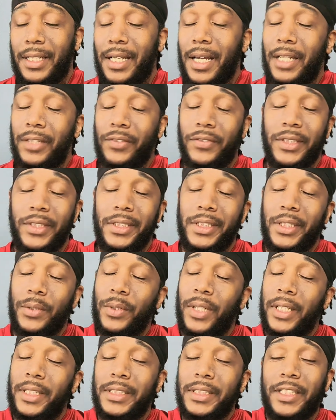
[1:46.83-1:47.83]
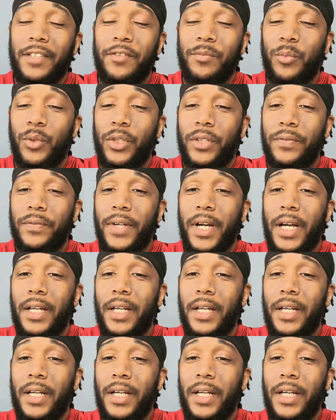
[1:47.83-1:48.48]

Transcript: collard greens here were like a 7.5.